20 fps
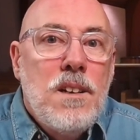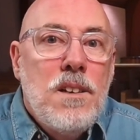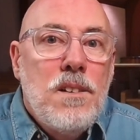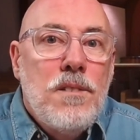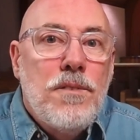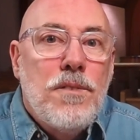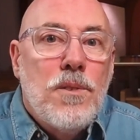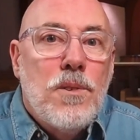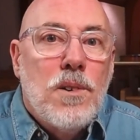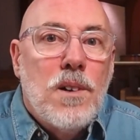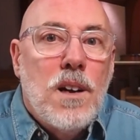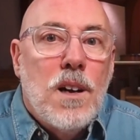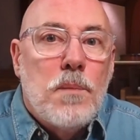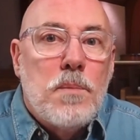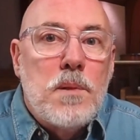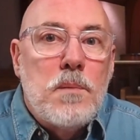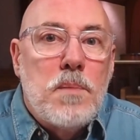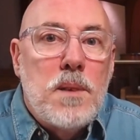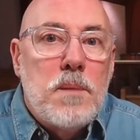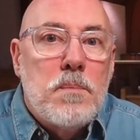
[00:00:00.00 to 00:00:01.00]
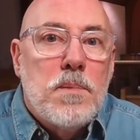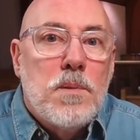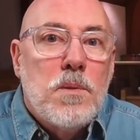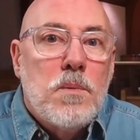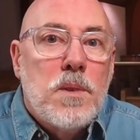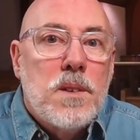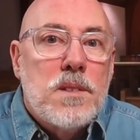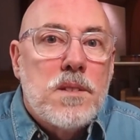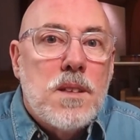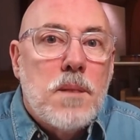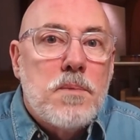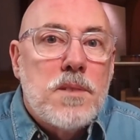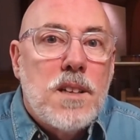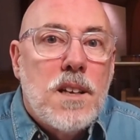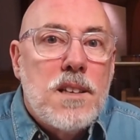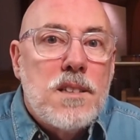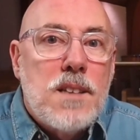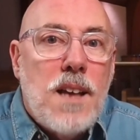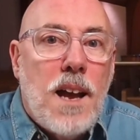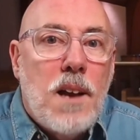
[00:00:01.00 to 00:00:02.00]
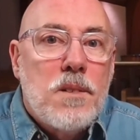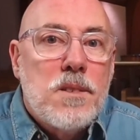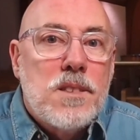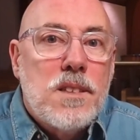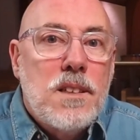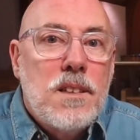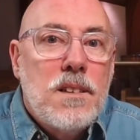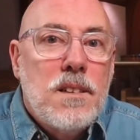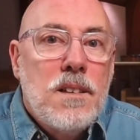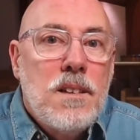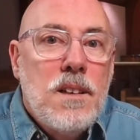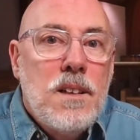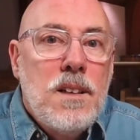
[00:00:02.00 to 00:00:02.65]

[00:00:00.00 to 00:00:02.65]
for helping people with subsidized housing.